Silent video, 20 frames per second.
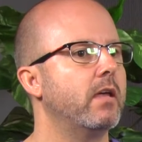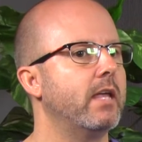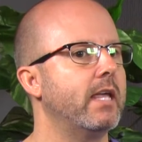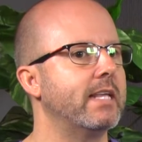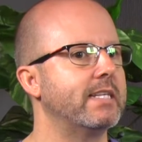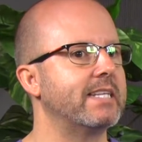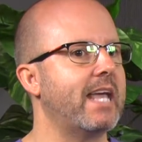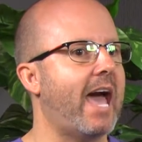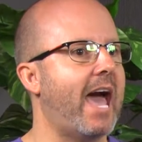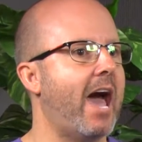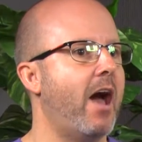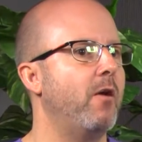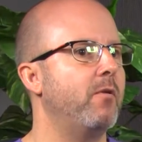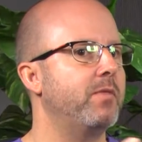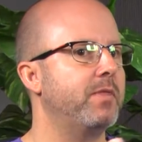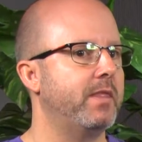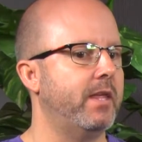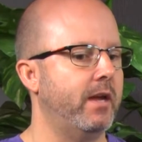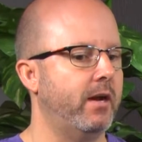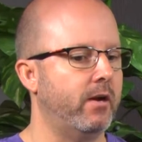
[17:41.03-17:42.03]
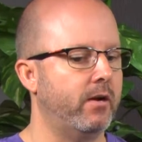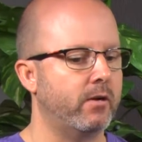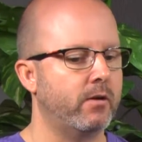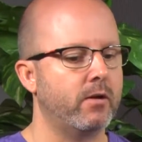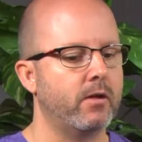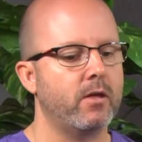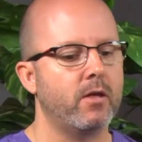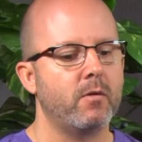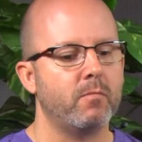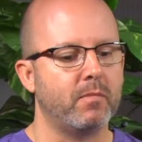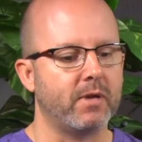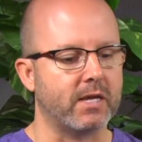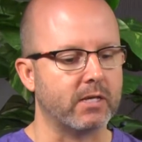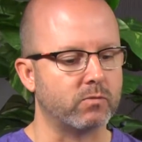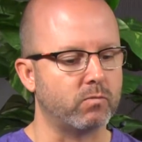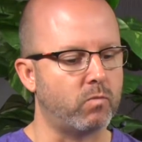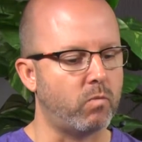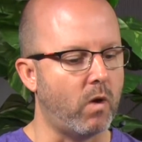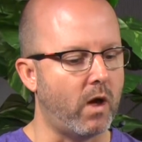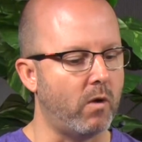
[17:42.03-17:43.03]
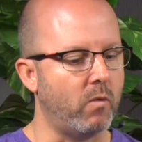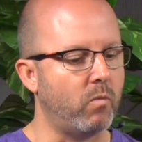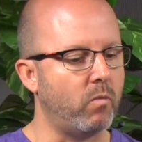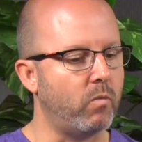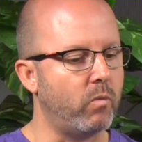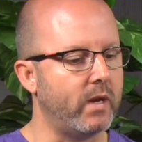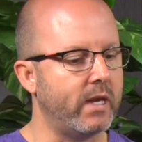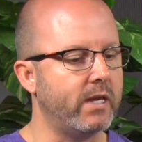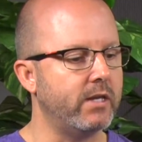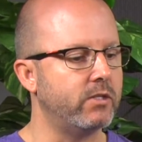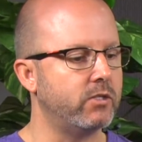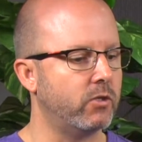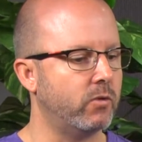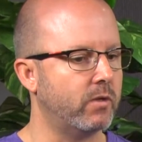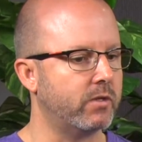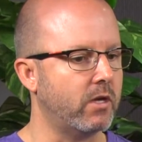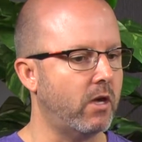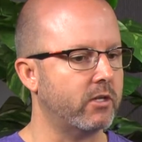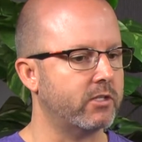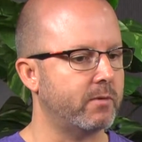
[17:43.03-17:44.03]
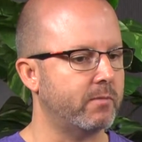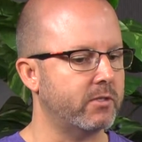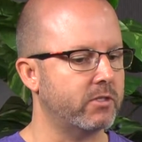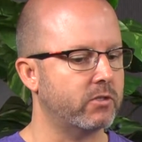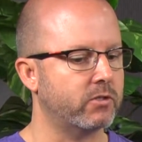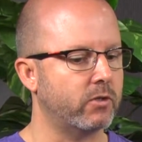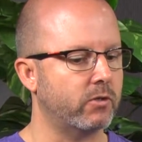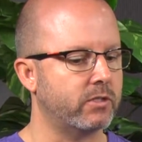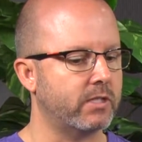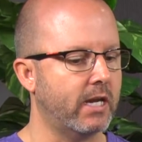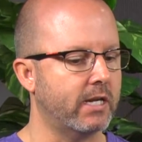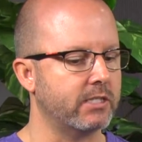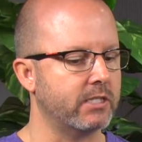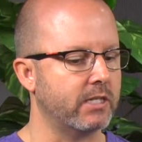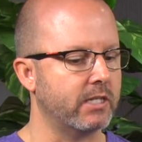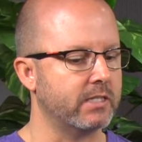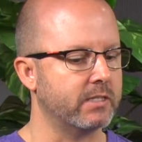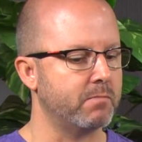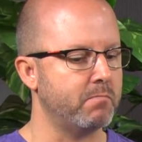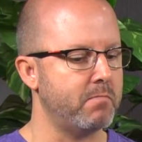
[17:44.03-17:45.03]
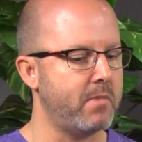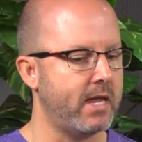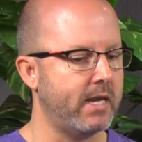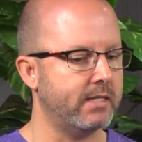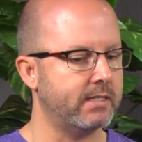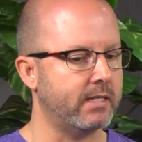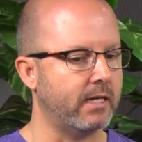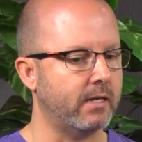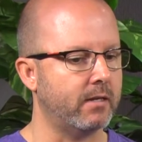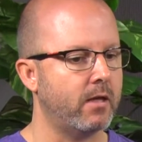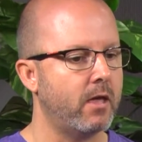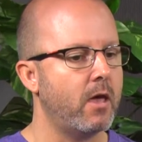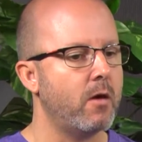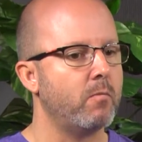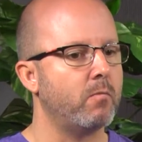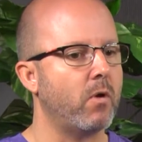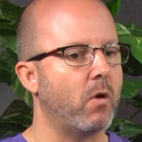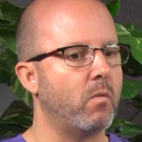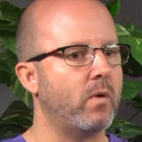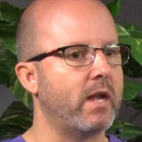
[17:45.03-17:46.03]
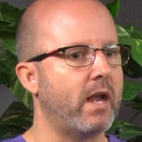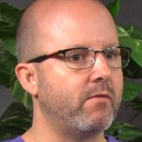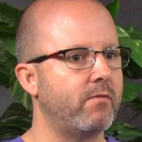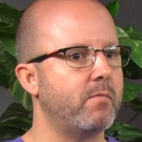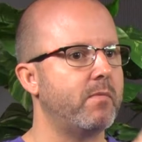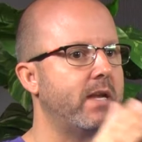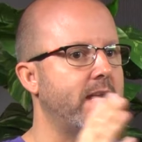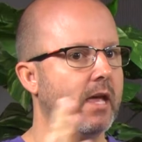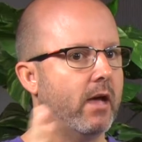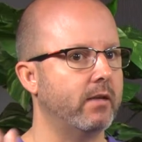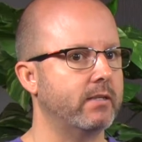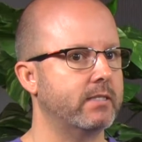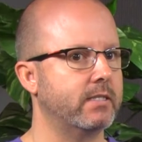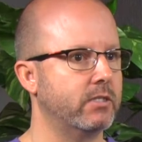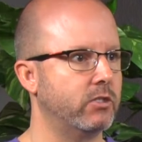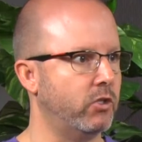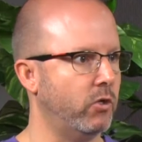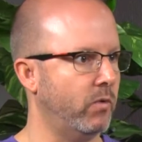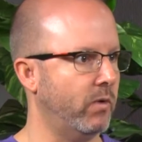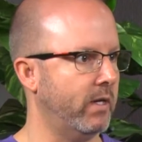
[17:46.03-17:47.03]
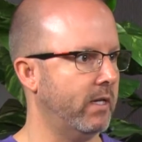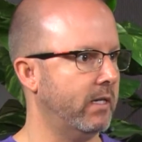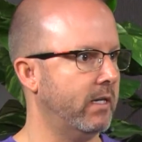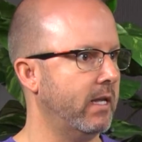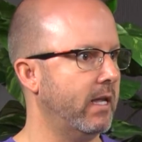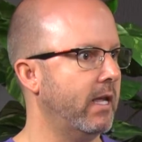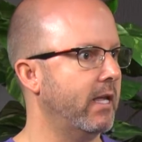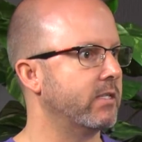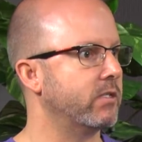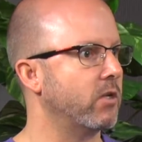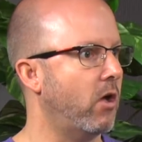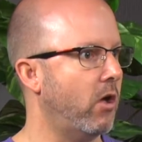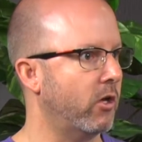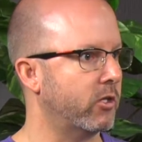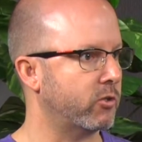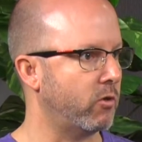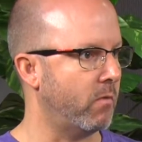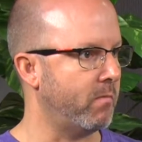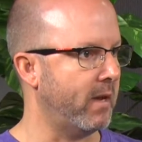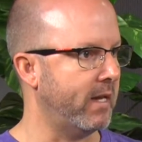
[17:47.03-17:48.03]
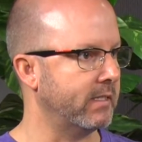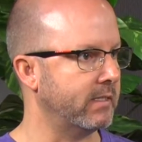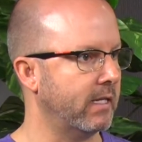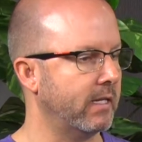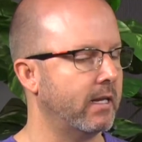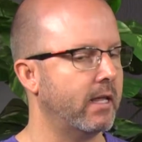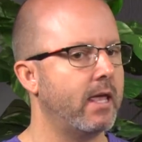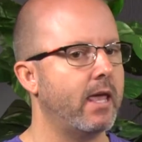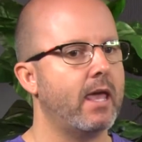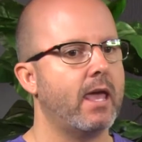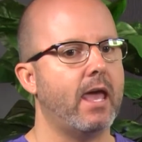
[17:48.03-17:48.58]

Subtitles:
is out there, because what we do at the Alzheimer's Association is amazing, but what everybody else is doing is also amazing.